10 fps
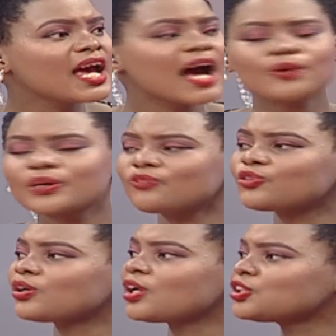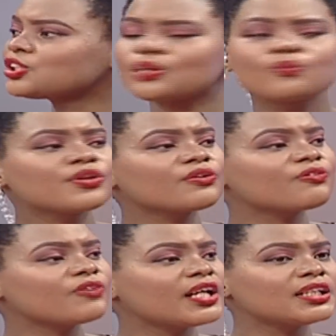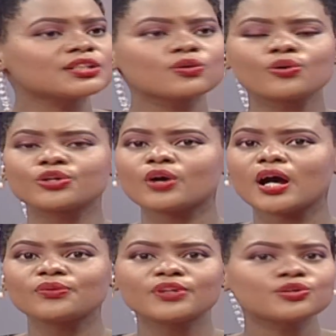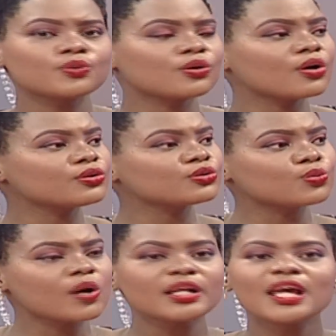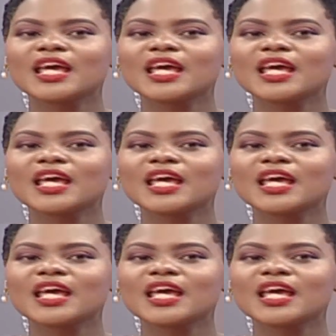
I don't care if you're lunching with your friends or you're out there doing God knows what.